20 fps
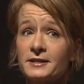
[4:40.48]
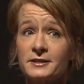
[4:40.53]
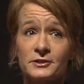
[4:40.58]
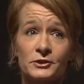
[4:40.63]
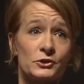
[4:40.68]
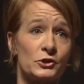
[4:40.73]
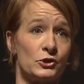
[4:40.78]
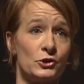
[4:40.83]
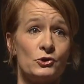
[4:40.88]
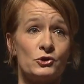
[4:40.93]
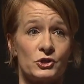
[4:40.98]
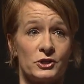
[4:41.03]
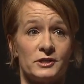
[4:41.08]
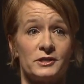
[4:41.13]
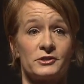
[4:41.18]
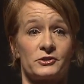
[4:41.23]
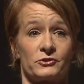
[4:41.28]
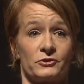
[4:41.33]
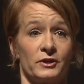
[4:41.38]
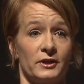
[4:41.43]
is a huge
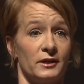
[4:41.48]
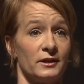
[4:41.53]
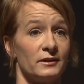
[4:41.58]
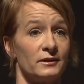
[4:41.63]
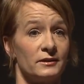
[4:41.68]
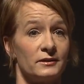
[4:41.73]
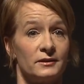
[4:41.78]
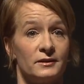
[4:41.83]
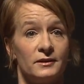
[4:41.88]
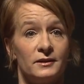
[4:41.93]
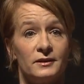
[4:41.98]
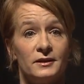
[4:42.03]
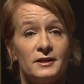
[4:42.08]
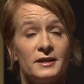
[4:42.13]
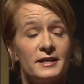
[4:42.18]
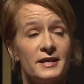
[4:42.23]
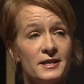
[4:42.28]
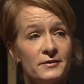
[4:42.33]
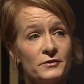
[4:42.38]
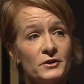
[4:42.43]
industry.
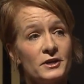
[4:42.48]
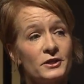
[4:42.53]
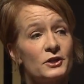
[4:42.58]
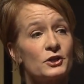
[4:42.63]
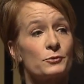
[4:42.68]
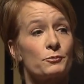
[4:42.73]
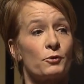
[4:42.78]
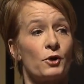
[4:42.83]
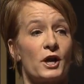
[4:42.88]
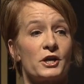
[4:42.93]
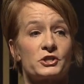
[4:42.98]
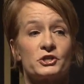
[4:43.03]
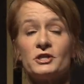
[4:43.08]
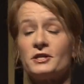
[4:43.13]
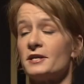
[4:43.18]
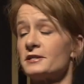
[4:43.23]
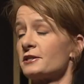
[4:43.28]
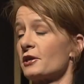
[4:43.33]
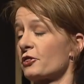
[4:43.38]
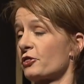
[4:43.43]
Even in the Depression,
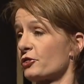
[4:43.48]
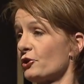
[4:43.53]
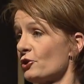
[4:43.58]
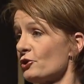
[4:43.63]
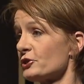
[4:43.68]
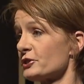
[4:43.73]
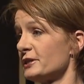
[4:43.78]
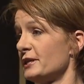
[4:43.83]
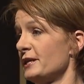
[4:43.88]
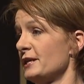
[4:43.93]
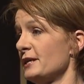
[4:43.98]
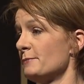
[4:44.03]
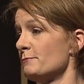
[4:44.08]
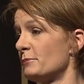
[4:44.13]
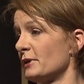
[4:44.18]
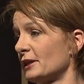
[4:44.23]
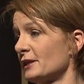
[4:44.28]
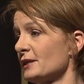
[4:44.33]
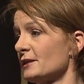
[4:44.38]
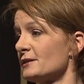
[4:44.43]
it's a $13
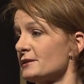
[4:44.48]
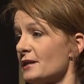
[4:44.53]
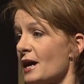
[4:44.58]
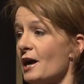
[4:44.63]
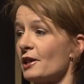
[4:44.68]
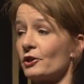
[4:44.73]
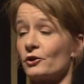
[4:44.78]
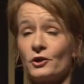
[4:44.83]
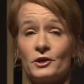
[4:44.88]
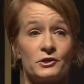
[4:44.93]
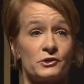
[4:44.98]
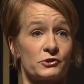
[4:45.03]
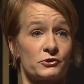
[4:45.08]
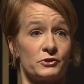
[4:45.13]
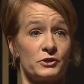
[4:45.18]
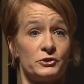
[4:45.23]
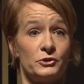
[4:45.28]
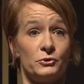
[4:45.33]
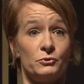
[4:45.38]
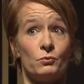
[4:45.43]
billion industry
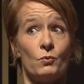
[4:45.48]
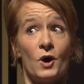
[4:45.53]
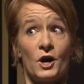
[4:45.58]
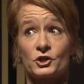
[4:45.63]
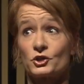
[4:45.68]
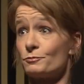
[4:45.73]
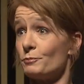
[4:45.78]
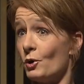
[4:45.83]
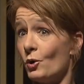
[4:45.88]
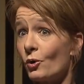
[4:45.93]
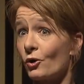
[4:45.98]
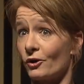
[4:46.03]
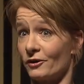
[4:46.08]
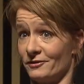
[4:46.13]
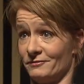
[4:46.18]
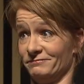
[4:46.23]
to watch porn.